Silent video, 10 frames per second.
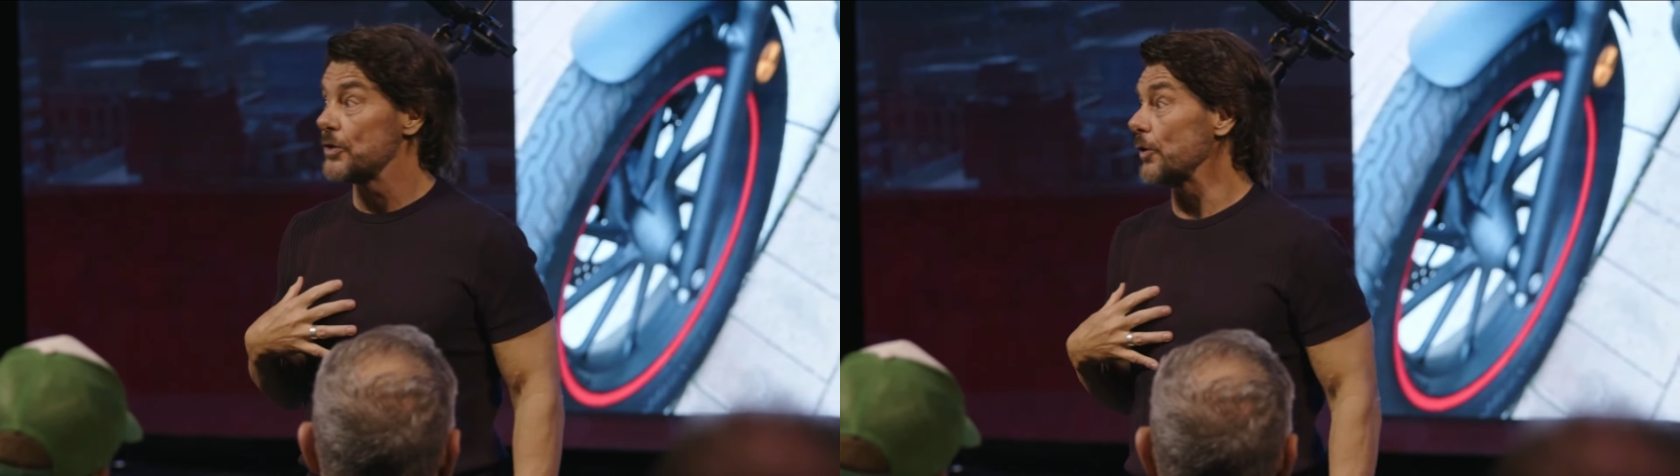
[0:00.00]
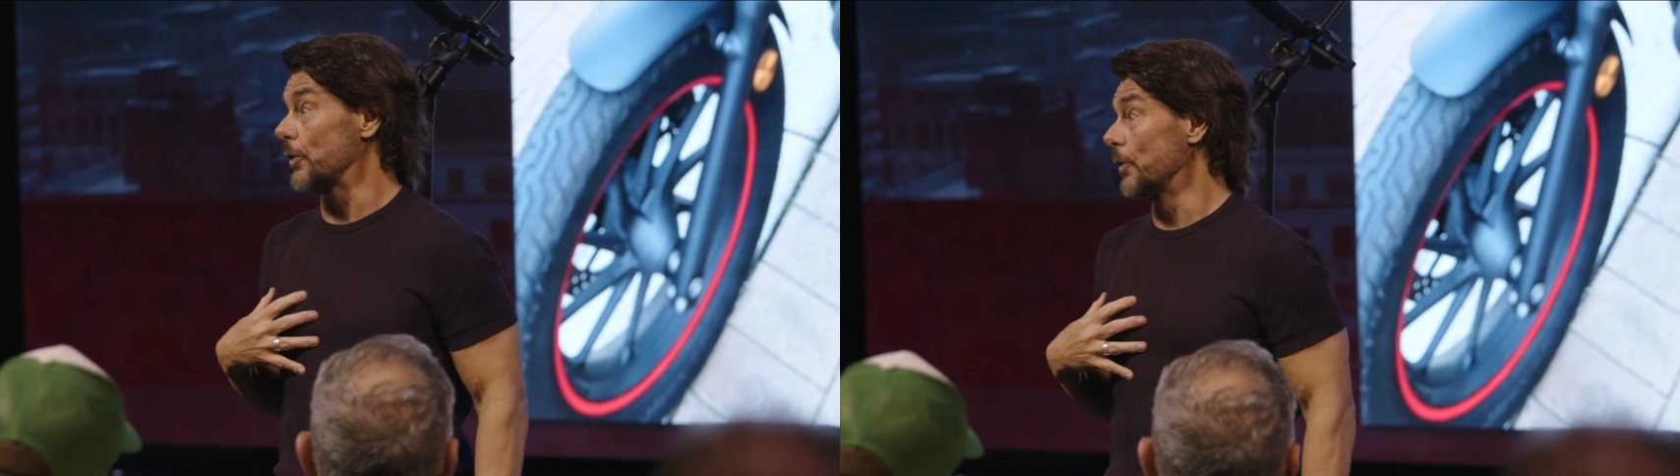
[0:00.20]

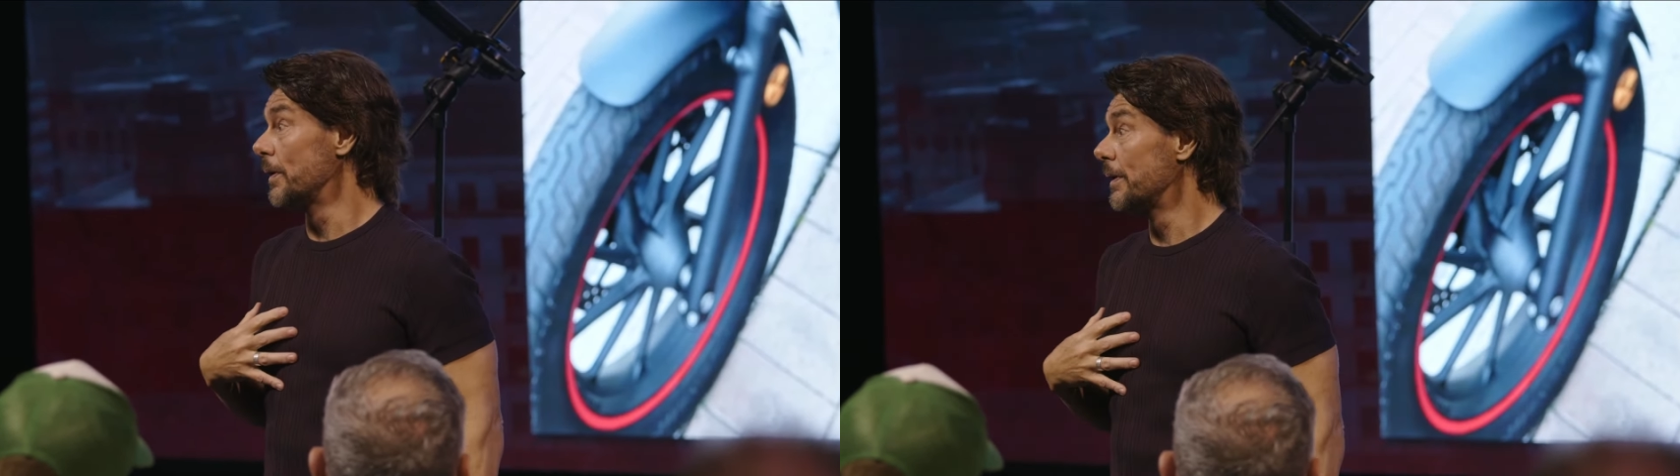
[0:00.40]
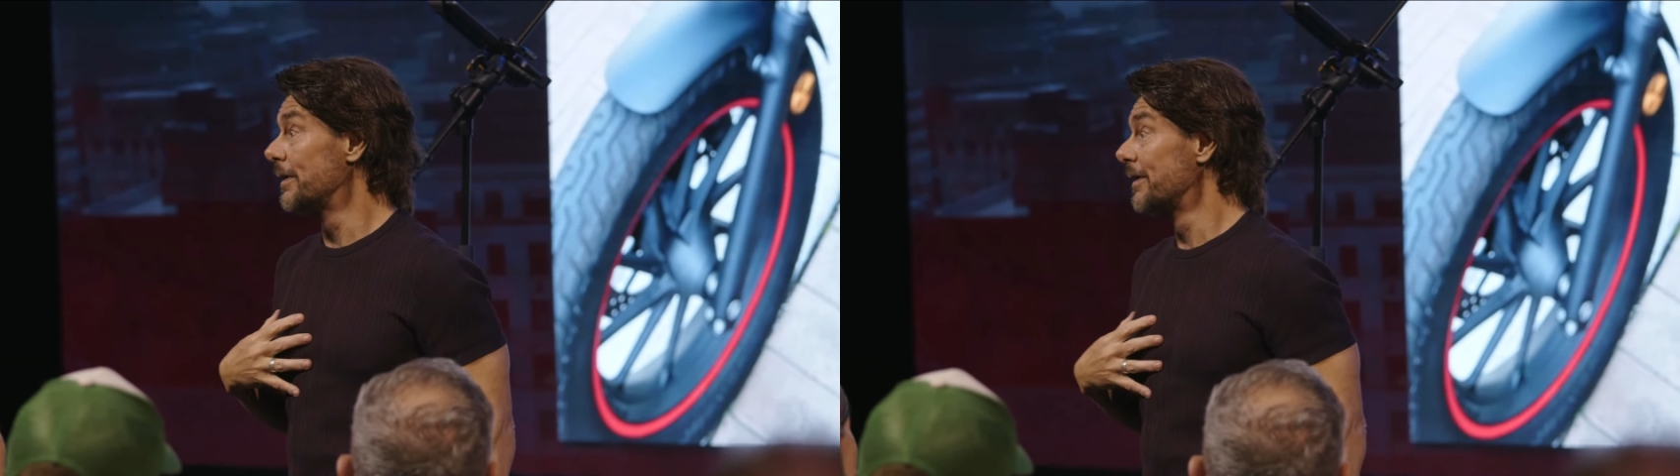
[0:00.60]
do
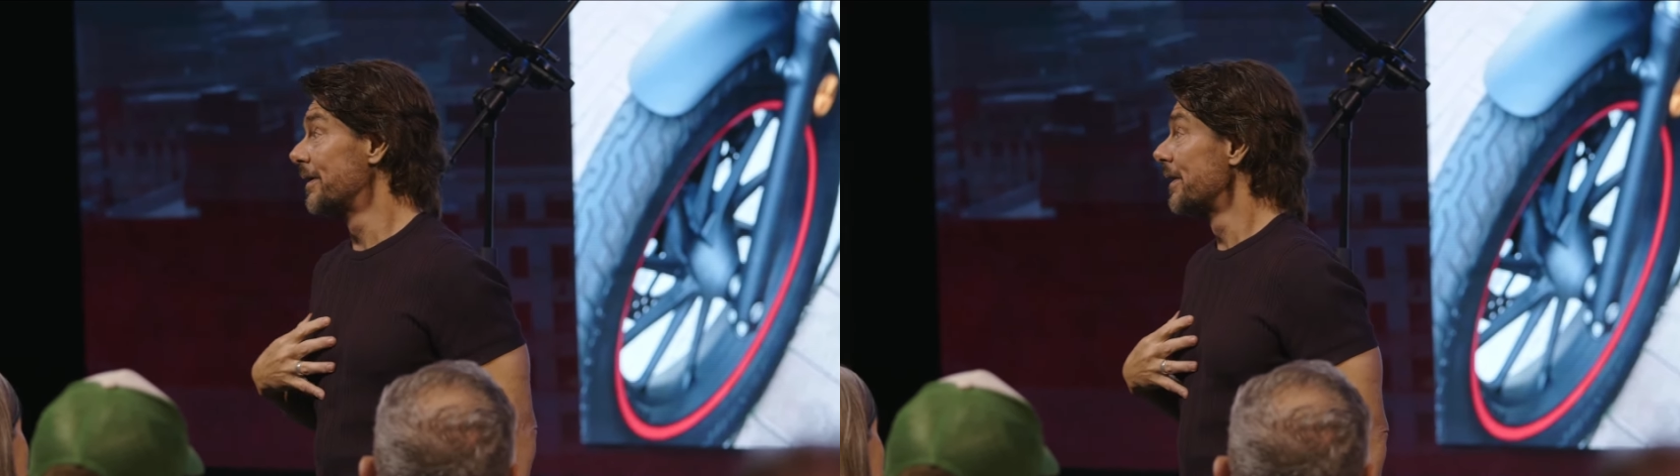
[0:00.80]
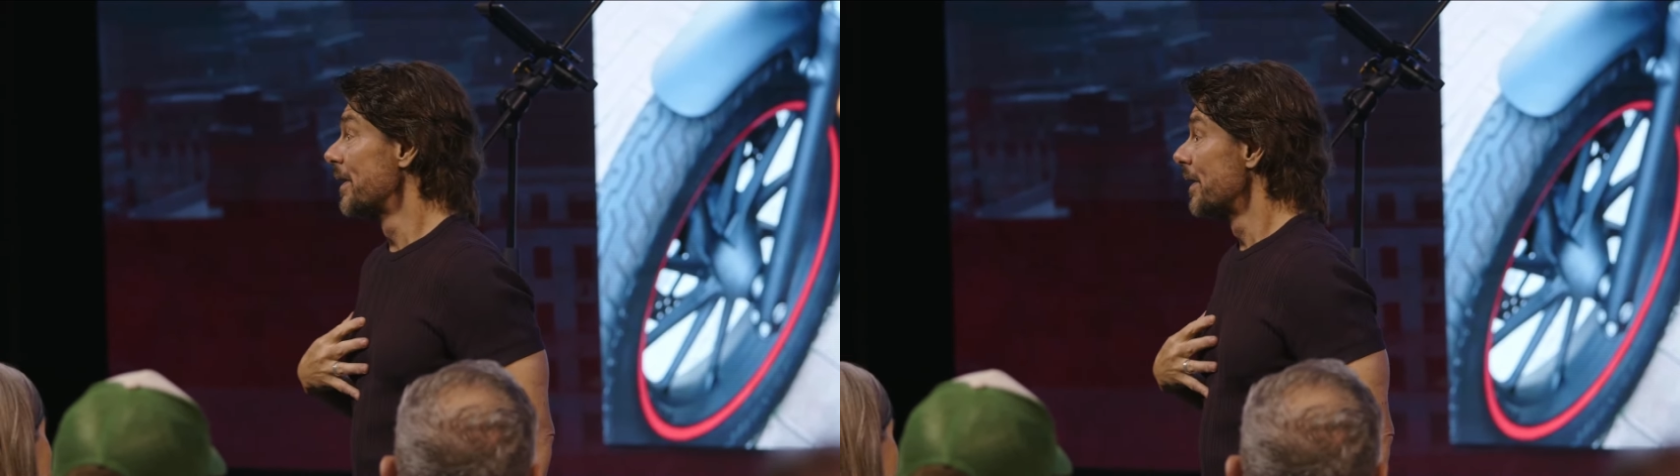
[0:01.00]

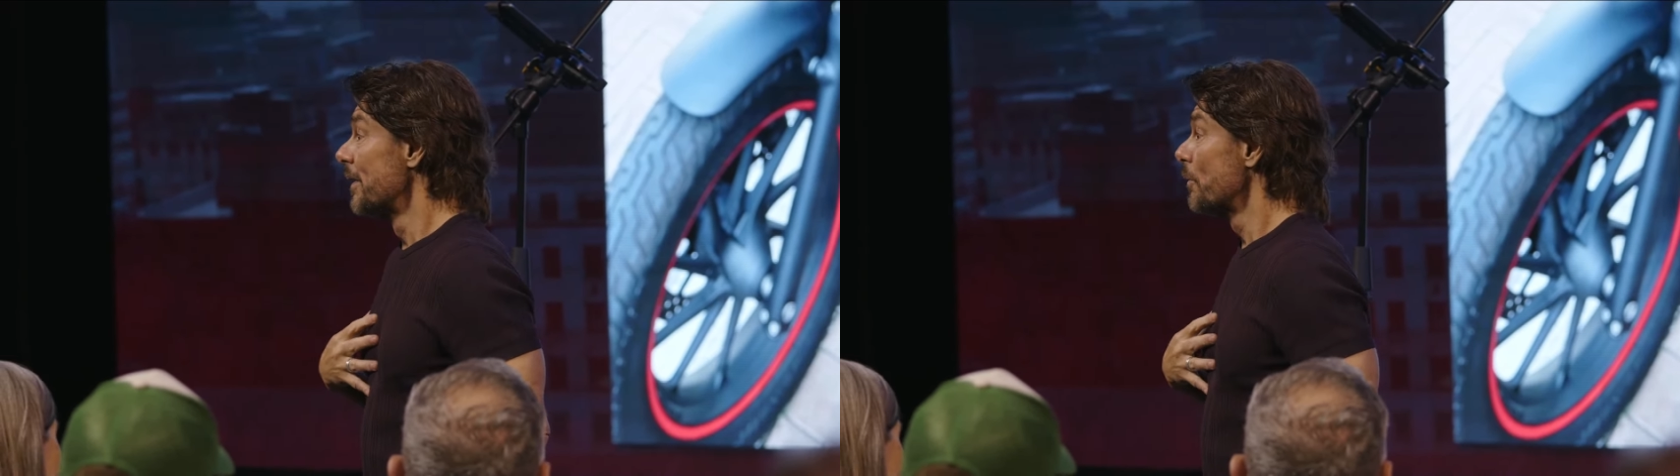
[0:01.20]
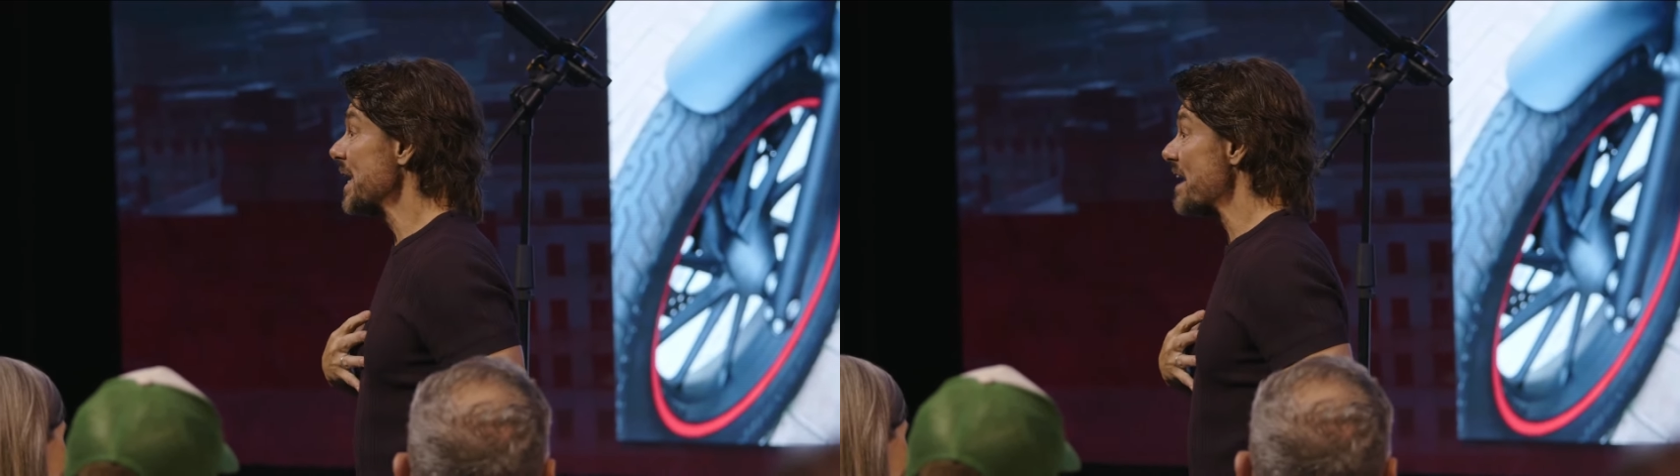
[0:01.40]

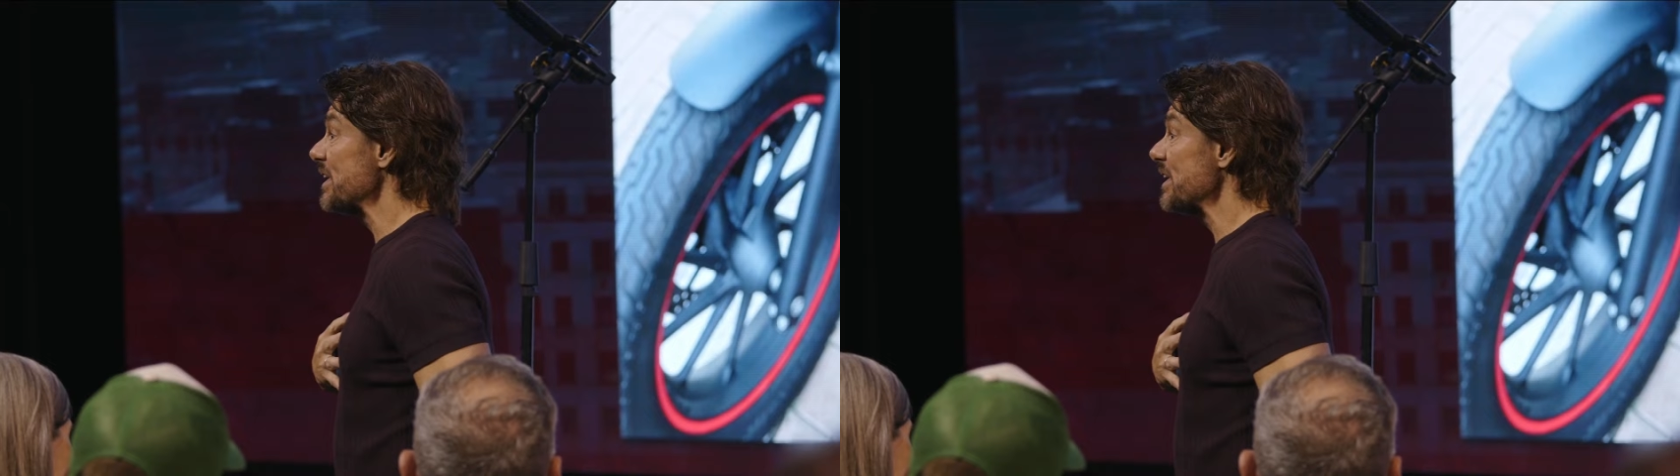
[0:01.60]
when you're